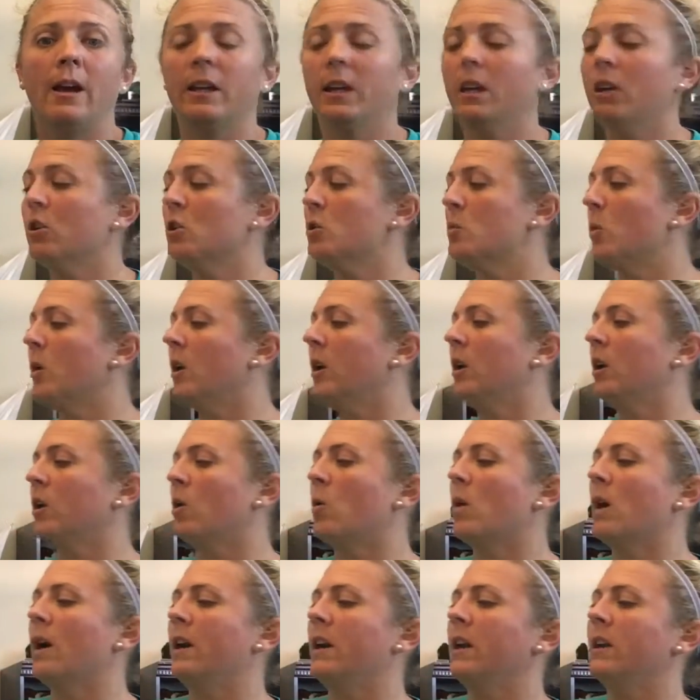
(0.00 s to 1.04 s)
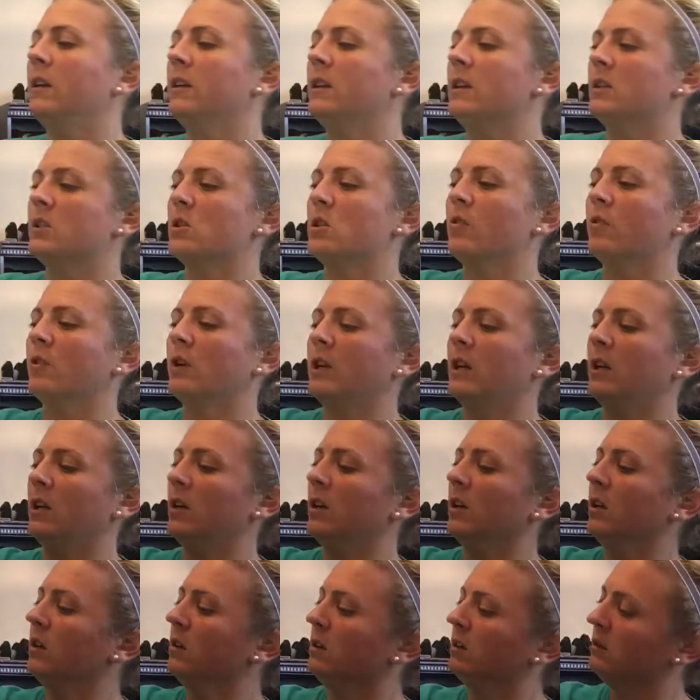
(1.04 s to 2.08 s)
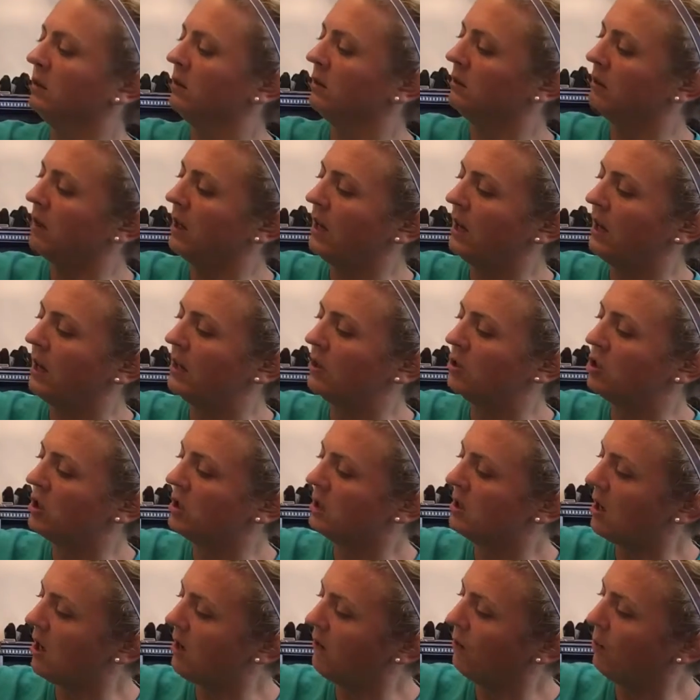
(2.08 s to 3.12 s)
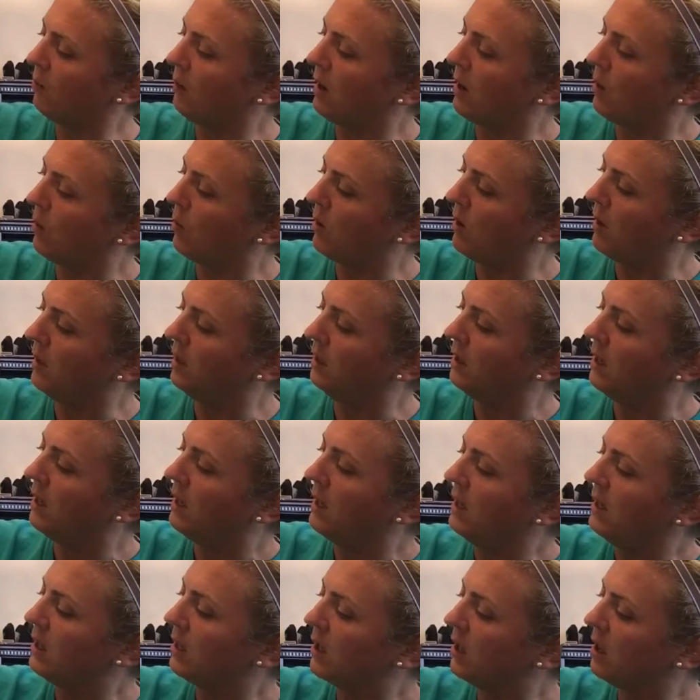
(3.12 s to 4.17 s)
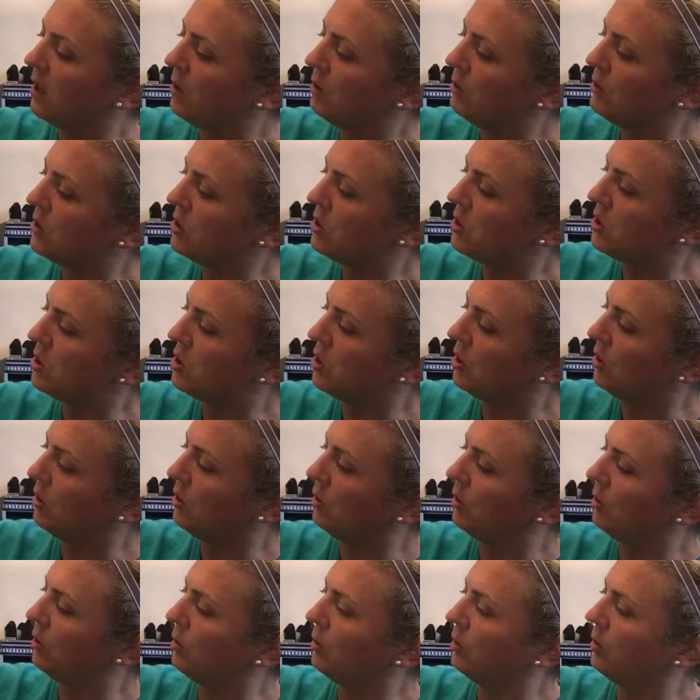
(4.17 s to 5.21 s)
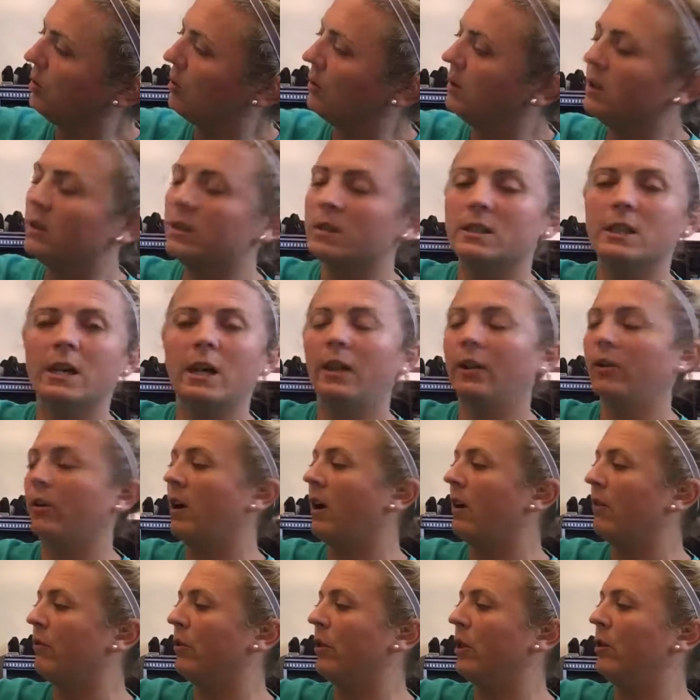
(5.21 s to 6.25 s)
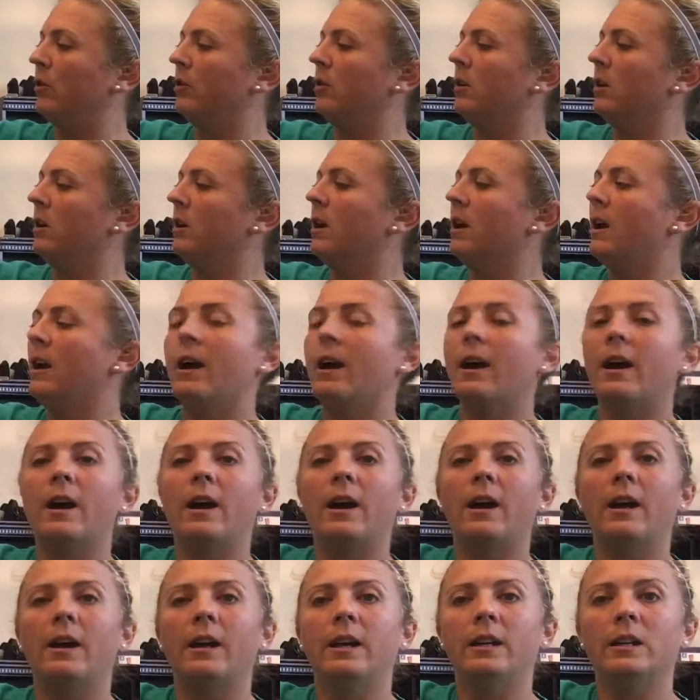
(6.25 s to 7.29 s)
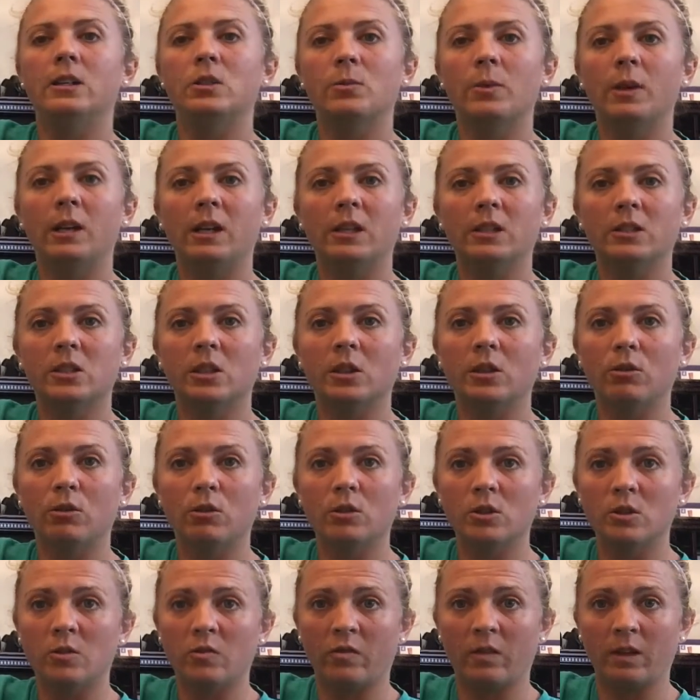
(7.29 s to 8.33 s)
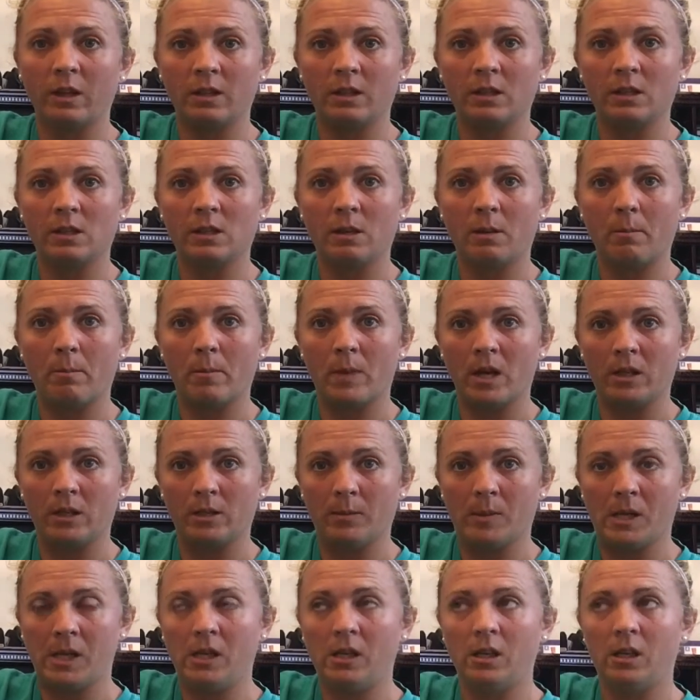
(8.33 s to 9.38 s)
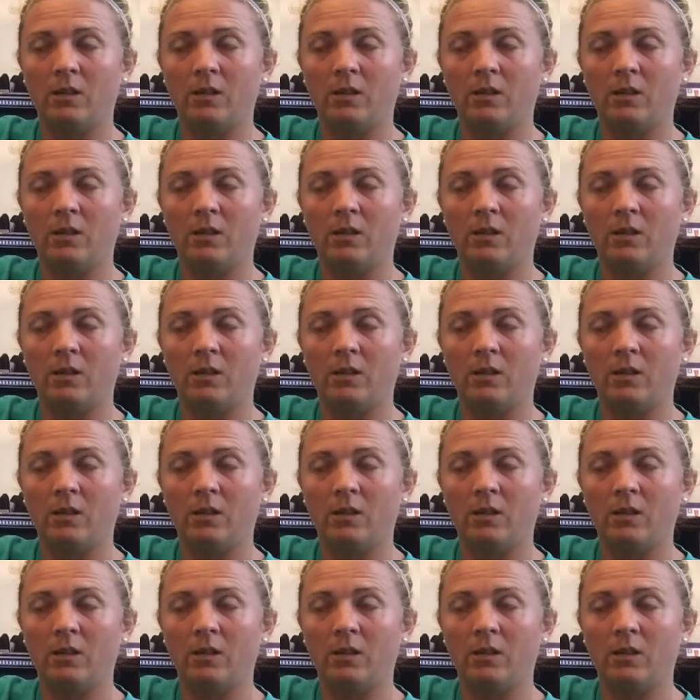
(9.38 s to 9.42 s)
Carriage Point at Aquia is over here, just off of Route 1, close to Telegraph Road, and it's right next to the Crucifix Monument.